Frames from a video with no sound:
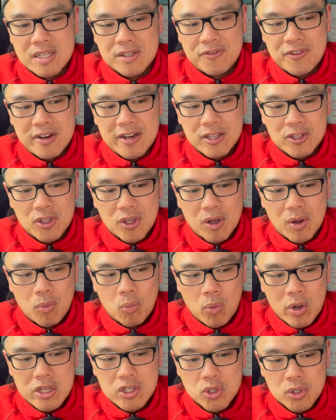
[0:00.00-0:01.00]
And I thought,
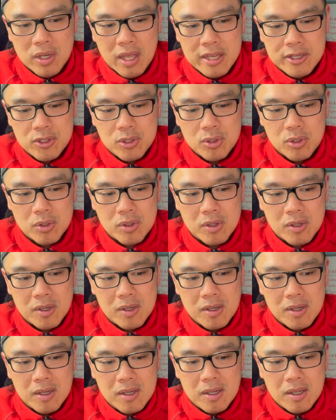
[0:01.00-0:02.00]
what should I do?
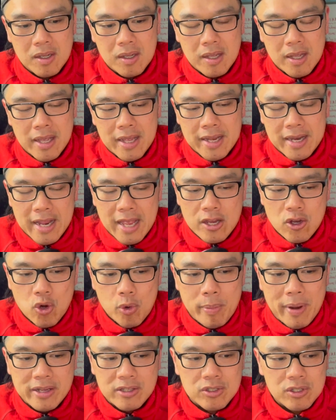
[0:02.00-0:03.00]
And I go
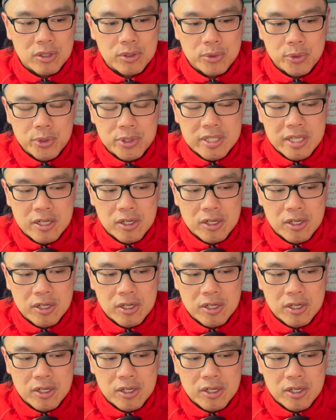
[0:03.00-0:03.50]
back to the roots.